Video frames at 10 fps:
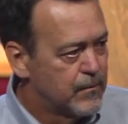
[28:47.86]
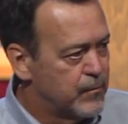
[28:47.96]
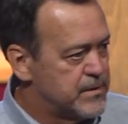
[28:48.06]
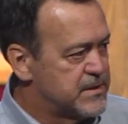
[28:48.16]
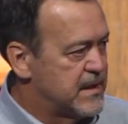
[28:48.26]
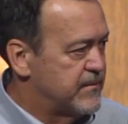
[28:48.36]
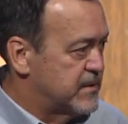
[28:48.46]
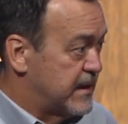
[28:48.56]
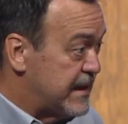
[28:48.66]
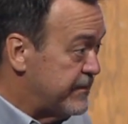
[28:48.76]
received
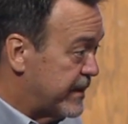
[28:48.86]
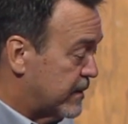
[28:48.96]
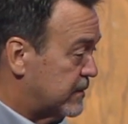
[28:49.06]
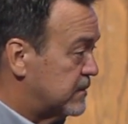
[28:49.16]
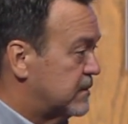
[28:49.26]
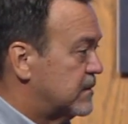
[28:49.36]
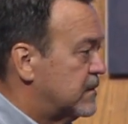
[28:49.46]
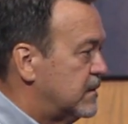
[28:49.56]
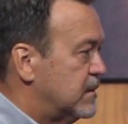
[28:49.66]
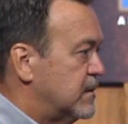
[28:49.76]
an email
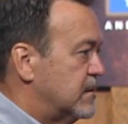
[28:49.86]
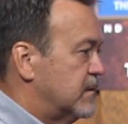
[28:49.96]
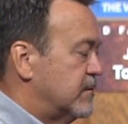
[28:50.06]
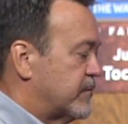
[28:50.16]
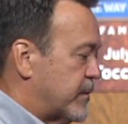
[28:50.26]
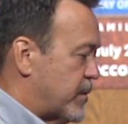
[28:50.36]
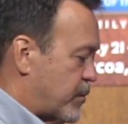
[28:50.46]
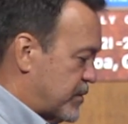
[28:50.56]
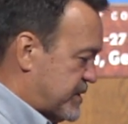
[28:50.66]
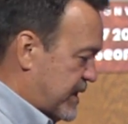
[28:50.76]
from the
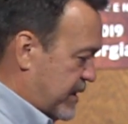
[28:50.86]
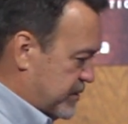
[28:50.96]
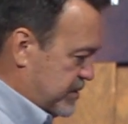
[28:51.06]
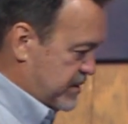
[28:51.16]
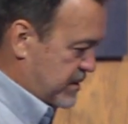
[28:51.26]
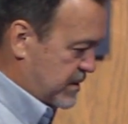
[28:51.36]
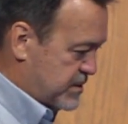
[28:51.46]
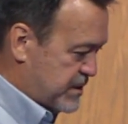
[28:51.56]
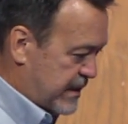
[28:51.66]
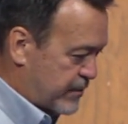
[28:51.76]
Boy Scouts in
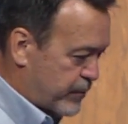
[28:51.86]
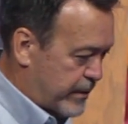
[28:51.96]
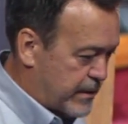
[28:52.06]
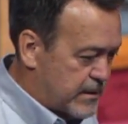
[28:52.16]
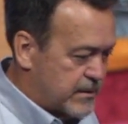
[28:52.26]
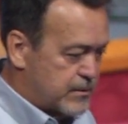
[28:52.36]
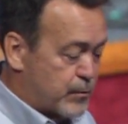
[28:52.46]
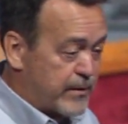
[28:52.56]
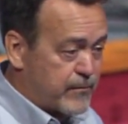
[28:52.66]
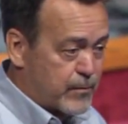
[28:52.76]
January
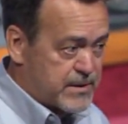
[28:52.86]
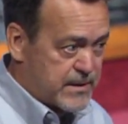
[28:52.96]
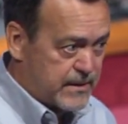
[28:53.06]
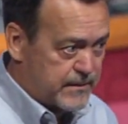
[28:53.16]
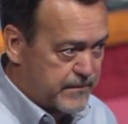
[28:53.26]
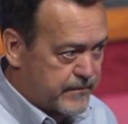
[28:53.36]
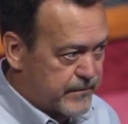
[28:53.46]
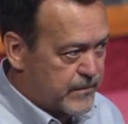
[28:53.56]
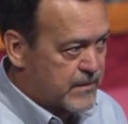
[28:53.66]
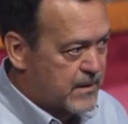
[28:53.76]
2014.
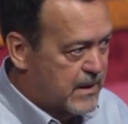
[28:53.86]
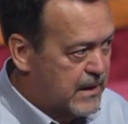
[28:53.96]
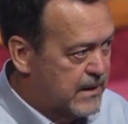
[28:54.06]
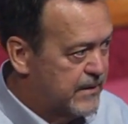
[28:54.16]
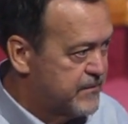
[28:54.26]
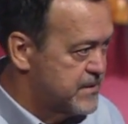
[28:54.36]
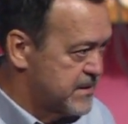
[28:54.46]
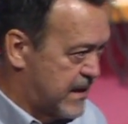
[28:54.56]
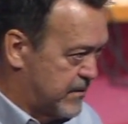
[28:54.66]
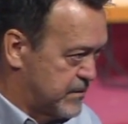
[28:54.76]
He had left the
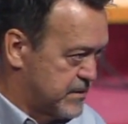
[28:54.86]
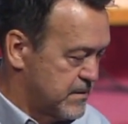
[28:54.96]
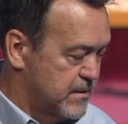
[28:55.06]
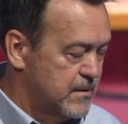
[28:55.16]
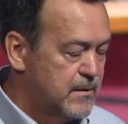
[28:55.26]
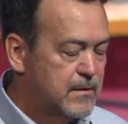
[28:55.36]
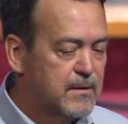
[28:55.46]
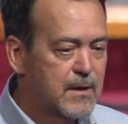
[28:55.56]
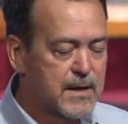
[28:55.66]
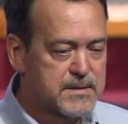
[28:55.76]
Scouts
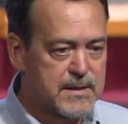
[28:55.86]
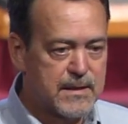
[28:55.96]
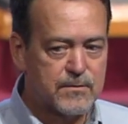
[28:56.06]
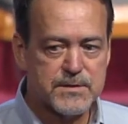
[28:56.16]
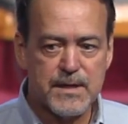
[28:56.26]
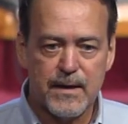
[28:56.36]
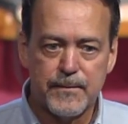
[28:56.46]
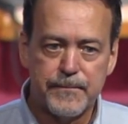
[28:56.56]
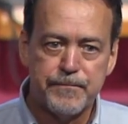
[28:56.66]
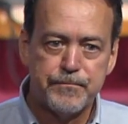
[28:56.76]
as an Eagle
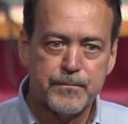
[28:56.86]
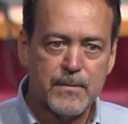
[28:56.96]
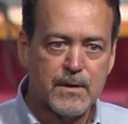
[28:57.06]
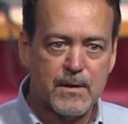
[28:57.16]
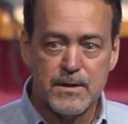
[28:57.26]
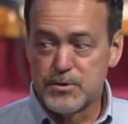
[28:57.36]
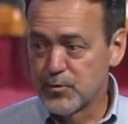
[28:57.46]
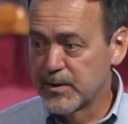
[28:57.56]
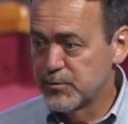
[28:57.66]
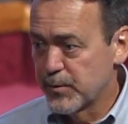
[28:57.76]
Scout and
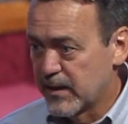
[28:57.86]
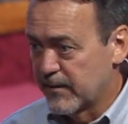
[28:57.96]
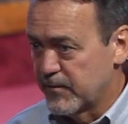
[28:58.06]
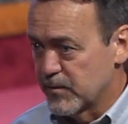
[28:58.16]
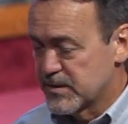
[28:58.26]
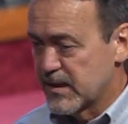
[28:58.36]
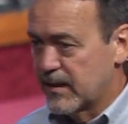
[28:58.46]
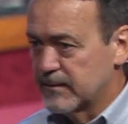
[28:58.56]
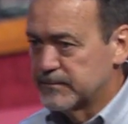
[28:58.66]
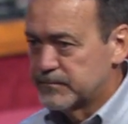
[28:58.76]
joined Trail Life USA.